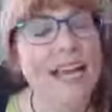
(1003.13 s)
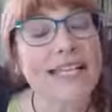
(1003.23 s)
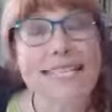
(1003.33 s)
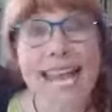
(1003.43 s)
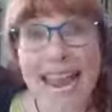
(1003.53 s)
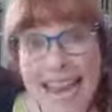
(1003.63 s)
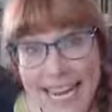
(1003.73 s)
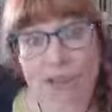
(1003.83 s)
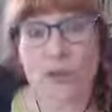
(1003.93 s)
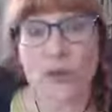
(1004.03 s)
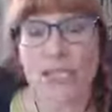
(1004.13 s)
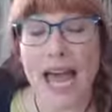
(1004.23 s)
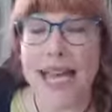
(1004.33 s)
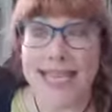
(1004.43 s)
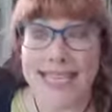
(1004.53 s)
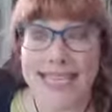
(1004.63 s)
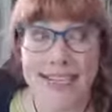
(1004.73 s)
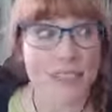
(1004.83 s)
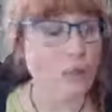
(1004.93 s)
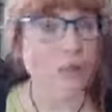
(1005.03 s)
Take those
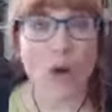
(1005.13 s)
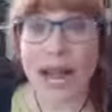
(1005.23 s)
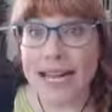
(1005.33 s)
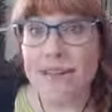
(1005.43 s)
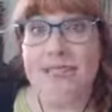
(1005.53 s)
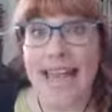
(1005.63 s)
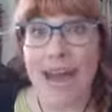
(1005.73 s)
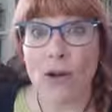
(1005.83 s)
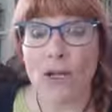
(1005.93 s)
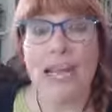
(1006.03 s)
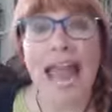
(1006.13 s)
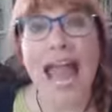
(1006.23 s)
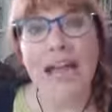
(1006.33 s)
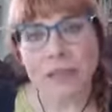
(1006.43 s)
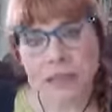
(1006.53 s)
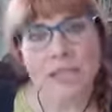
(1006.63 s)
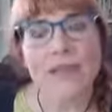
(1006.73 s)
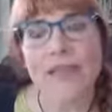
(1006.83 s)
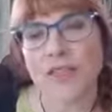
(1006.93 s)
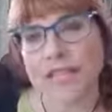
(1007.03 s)
ideas, write them down, and add them to the
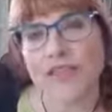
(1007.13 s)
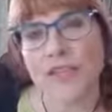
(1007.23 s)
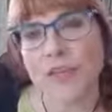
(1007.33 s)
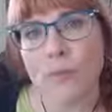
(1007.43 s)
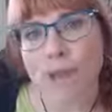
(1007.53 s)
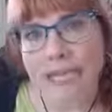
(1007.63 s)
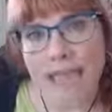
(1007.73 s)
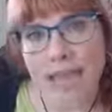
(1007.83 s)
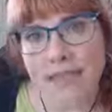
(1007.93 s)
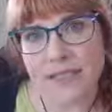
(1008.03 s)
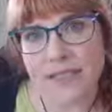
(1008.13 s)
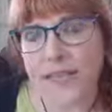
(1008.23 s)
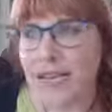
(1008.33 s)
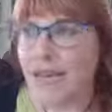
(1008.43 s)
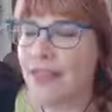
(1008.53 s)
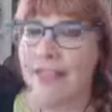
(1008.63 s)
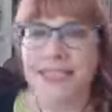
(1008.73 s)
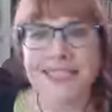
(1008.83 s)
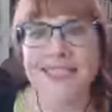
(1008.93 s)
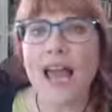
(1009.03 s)
things that you might test. This
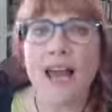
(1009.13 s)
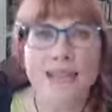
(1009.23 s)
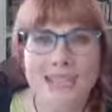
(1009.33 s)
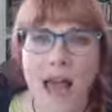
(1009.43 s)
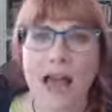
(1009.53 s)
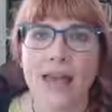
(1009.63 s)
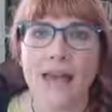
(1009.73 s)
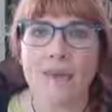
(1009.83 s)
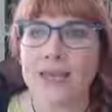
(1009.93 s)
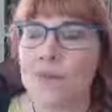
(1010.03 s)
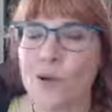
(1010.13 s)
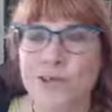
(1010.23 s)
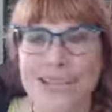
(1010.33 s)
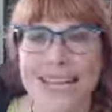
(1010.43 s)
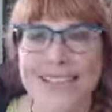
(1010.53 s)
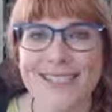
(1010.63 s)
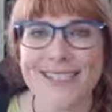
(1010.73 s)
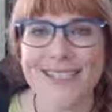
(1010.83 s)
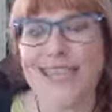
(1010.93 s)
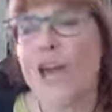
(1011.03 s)
is not a time, in most
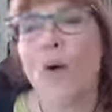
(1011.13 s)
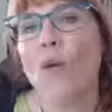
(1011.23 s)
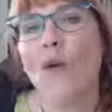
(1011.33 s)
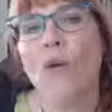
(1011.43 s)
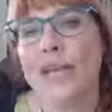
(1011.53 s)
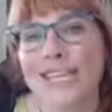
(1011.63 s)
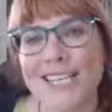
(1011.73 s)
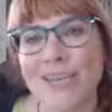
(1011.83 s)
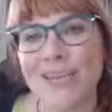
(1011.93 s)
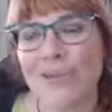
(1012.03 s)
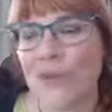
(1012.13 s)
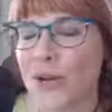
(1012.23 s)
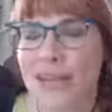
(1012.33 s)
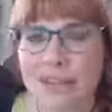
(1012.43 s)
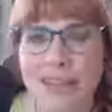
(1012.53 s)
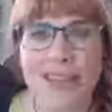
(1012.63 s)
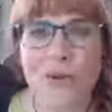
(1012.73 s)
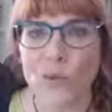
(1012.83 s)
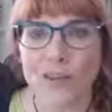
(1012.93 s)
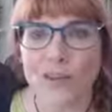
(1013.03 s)
cases, where we need to reinvent the
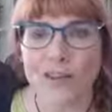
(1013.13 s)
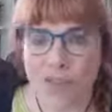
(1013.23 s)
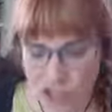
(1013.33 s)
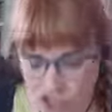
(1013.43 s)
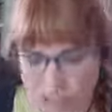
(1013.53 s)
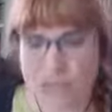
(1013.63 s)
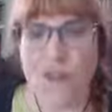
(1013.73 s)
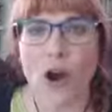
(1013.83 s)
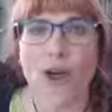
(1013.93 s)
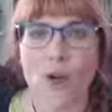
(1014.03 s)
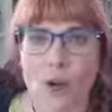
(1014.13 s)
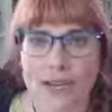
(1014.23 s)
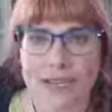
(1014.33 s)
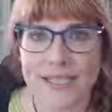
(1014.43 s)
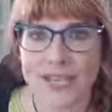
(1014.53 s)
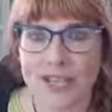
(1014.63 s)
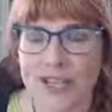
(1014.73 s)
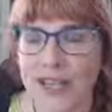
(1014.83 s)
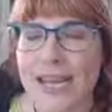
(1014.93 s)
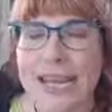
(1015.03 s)
wheel just for our
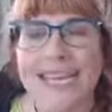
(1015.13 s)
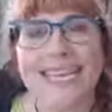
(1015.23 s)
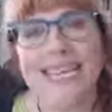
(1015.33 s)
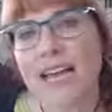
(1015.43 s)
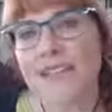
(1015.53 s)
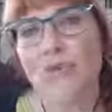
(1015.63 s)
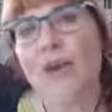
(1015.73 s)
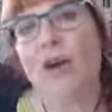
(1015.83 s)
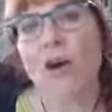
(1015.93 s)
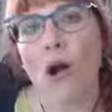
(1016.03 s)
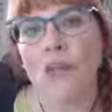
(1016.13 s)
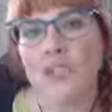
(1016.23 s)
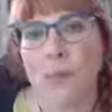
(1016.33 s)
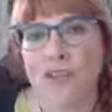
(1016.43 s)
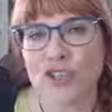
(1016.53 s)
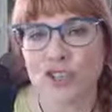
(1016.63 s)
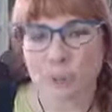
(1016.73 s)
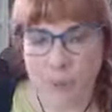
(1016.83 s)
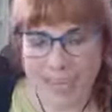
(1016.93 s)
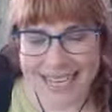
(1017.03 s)
organization. Yes, we are all special,
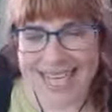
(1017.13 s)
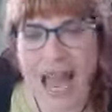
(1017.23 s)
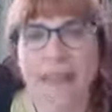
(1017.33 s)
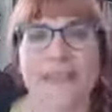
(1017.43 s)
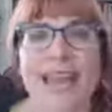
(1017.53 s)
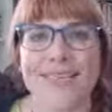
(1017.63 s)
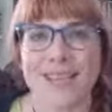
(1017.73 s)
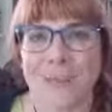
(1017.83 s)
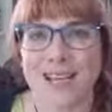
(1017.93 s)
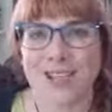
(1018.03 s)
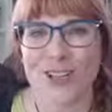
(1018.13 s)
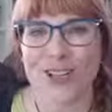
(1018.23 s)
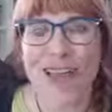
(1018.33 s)
but not that special.